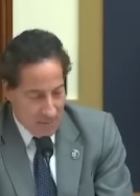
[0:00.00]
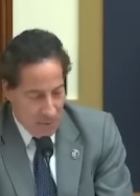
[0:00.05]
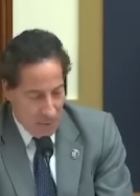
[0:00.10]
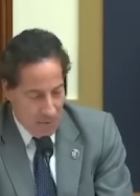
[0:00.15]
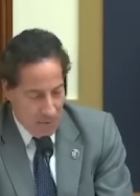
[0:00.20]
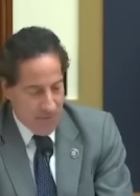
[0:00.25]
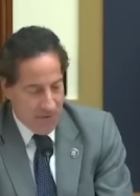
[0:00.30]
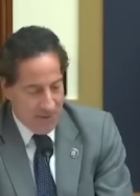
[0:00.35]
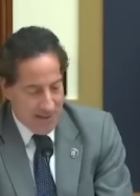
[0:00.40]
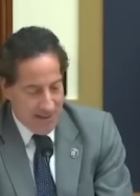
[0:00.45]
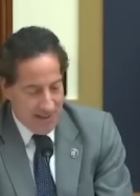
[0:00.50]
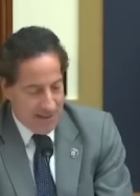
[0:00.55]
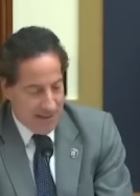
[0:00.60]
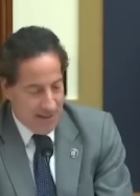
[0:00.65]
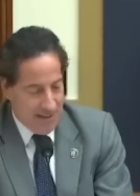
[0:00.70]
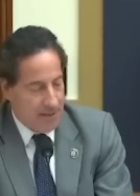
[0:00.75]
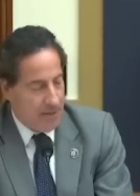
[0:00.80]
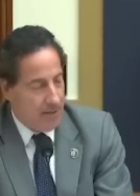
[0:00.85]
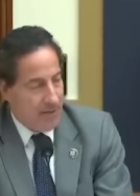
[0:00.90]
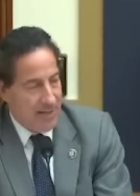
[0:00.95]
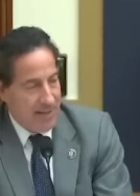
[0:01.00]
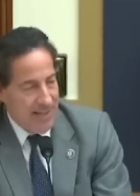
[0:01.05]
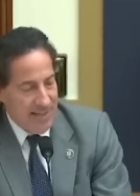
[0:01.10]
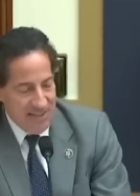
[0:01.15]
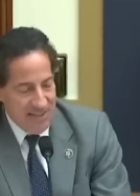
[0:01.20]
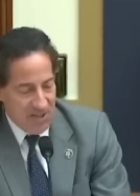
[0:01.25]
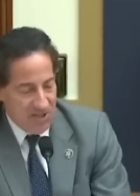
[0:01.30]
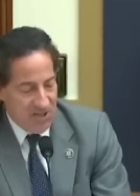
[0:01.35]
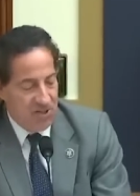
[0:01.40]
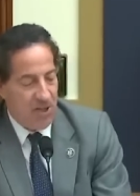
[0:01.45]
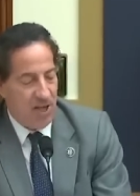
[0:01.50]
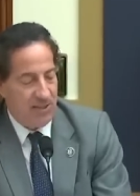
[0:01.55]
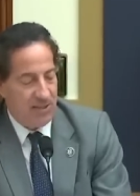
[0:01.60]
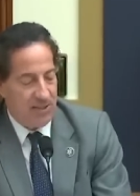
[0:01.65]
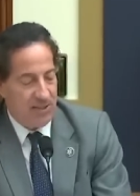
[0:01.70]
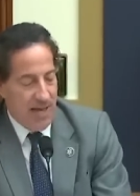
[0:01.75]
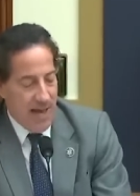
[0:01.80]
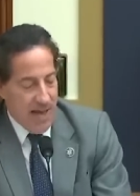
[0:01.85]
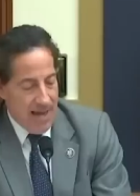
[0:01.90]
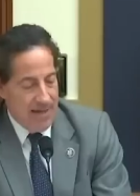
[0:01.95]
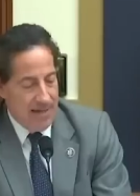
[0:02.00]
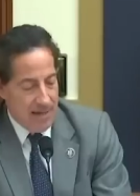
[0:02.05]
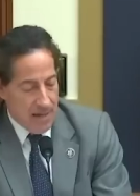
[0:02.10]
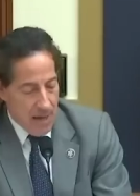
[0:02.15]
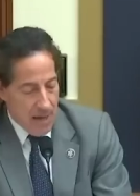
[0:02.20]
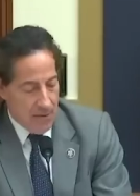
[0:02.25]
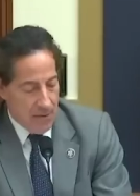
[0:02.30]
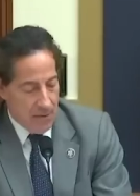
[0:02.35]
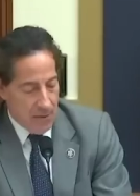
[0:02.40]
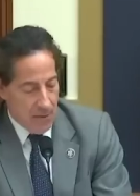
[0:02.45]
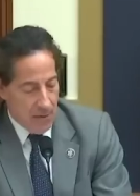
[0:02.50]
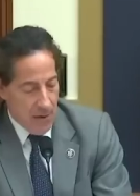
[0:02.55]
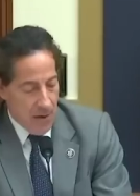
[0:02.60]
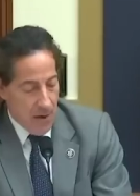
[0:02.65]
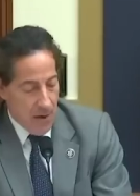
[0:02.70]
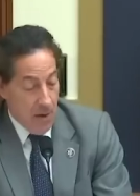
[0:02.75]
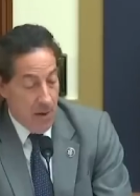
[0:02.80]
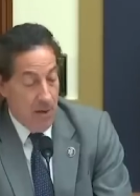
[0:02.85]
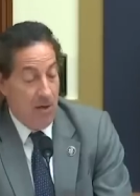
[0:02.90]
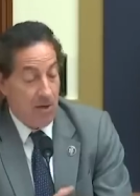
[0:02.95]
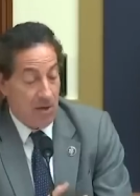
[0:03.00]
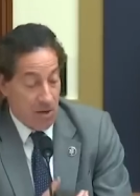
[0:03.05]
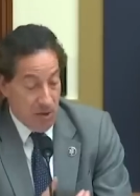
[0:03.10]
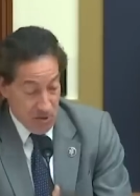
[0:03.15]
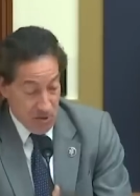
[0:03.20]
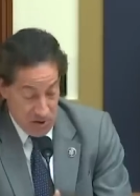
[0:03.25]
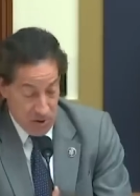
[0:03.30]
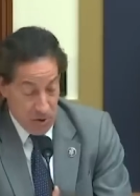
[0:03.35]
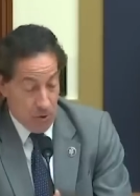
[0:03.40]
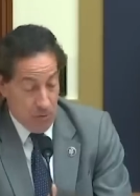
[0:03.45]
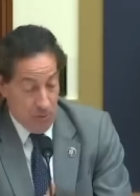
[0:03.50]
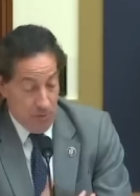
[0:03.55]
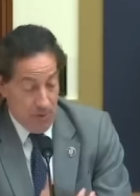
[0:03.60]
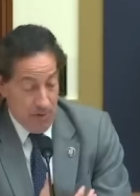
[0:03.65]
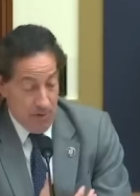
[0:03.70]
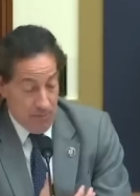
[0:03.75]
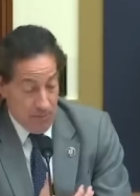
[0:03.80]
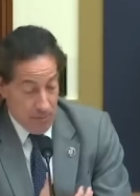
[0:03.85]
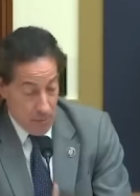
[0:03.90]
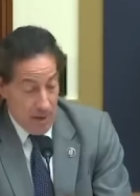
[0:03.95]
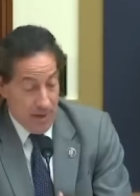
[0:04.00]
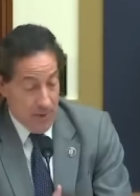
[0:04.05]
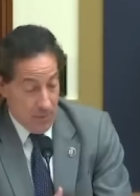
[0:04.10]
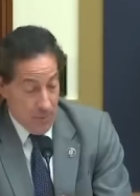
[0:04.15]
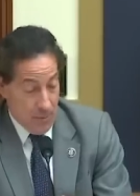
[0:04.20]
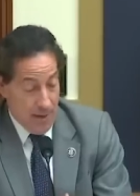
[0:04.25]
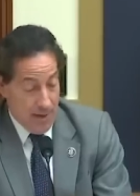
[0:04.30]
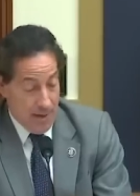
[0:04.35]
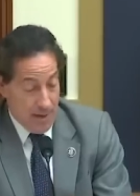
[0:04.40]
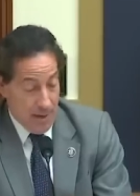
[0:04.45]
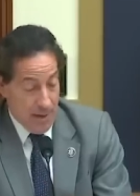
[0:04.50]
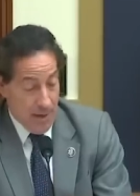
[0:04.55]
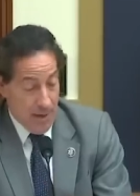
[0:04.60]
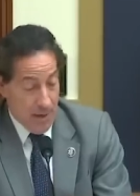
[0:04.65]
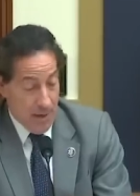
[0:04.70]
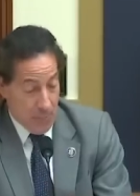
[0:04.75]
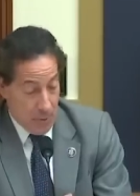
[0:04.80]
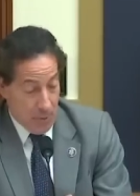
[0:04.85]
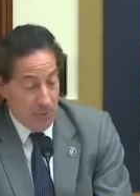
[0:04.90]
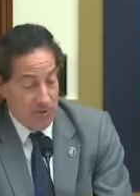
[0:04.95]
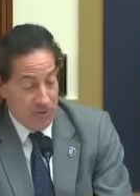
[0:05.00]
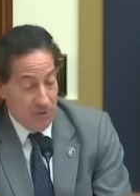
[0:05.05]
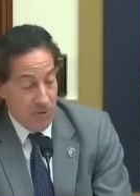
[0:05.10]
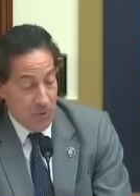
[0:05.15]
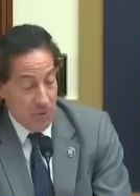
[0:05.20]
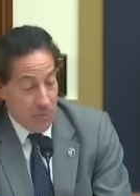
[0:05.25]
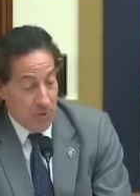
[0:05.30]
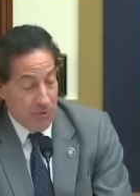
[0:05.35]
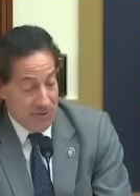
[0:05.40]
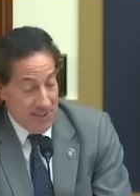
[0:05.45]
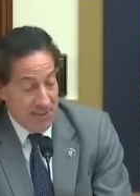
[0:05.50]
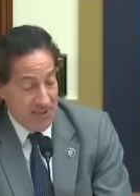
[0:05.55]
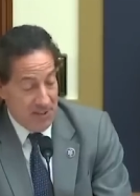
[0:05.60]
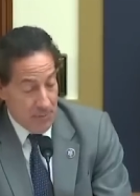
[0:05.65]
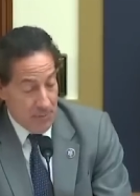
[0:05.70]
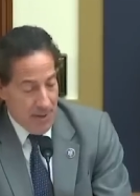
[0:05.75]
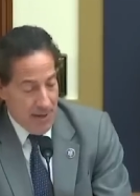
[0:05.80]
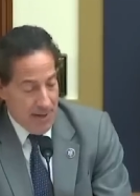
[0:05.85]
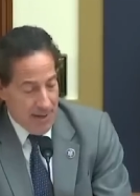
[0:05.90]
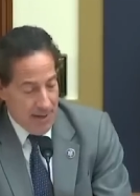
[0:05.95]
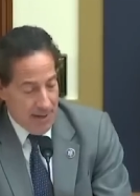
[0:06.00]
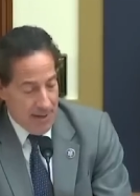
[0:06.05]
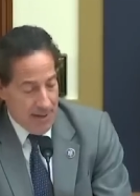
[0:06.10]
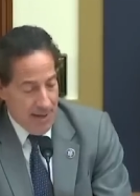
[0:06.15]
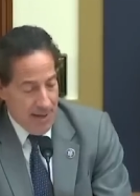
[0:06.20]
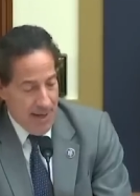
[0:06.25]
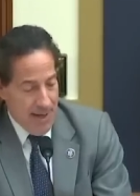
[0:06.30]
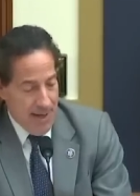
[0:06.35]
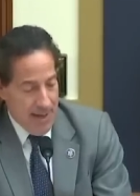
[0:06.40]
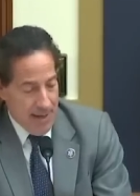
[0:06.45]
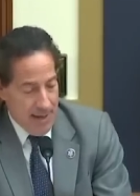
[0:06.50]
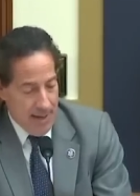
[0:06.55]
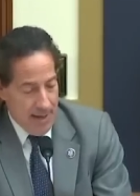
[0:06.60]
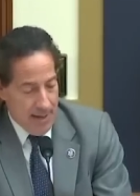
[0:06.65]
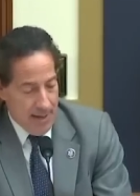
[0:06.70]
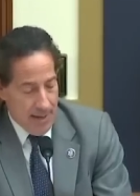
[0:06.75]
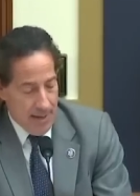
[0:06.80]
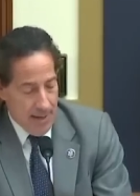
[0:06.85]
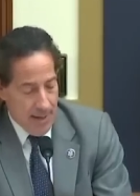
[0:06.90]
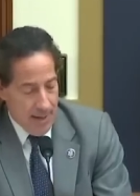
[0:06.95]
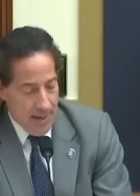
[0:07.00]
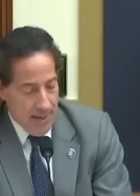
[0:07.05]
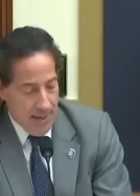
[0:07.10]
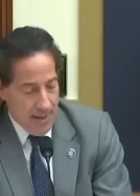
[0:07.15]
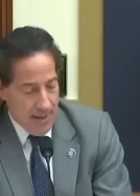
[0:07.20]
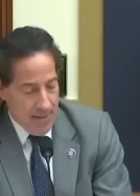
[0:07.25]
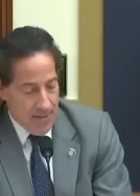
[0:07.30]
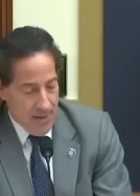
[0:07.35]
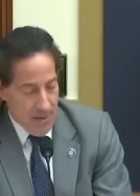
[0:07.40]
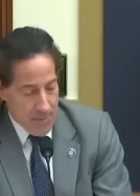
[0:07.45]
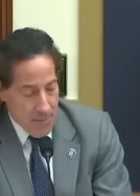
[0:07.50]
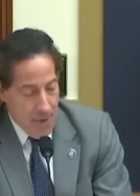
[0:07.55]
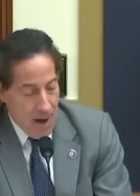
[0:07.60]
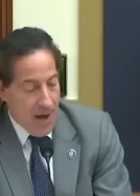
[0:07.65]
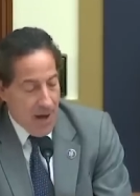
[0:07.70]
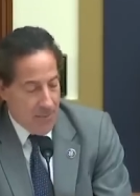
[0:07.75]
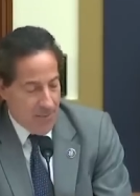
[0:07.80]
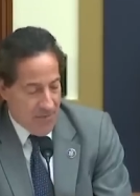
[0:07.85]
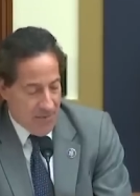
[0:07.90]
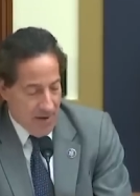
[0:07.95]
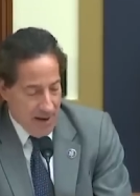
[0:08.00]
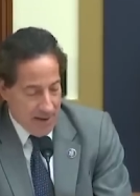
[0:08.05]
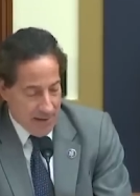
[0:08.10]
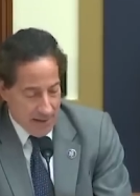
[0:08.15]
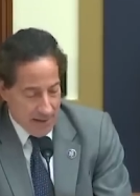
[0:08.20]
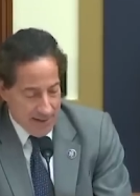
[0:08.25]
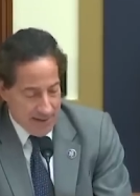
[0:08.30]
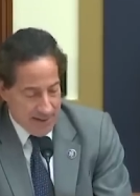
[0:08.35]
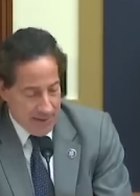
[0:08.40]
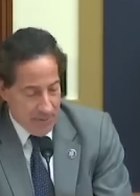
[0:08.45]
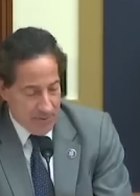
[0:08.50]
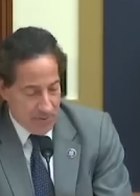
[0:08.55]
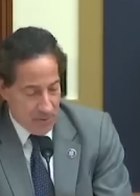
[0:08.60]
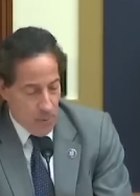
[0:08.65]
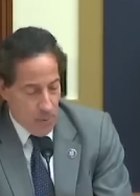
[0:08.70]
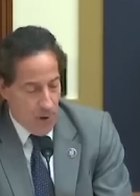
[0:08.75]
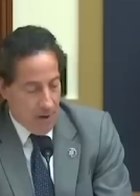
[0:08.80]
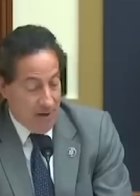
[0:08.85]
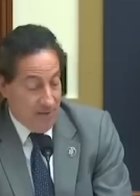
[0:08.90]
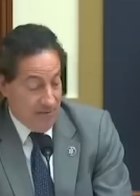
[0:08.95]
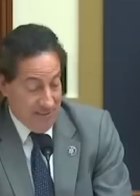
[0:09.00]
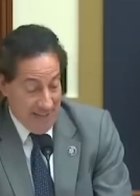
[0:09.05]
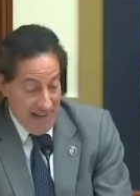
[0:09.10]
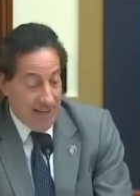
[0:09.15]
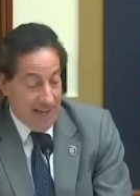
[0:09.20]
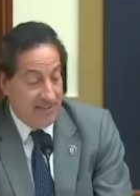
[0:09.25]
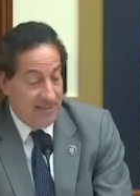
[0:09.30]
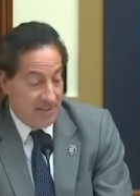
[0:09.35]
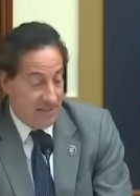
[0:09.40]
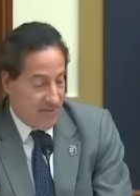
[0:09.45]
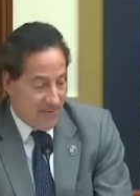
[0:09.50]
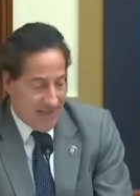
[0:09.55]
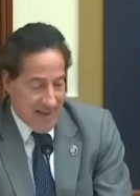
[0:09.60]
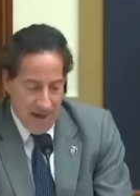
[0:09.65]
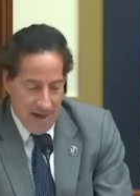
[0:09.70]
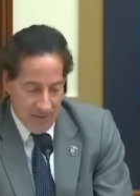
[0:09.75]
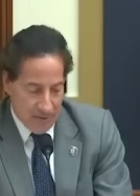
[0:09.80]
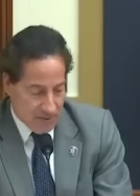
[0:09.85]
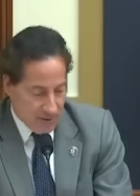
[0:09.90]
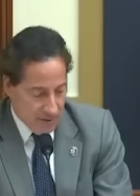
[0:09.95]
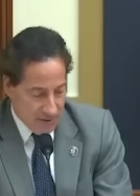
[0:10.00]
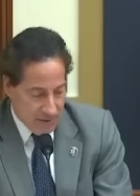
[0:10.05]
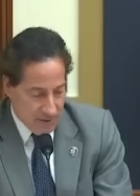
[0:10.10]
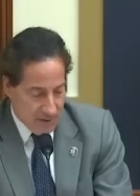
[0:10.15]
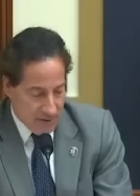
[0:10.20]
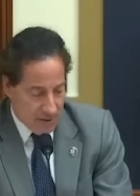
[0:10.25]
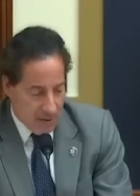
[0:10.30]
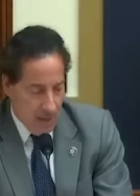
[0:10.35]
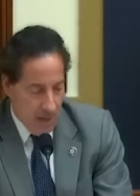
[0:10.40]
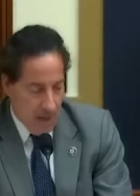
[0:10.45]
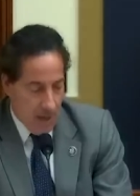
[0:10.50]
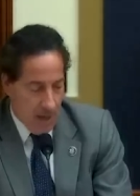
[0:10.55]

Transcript: perfectly clear he's just another conservative right-wing person who participated in the mob violence. He was one of tens of thousands.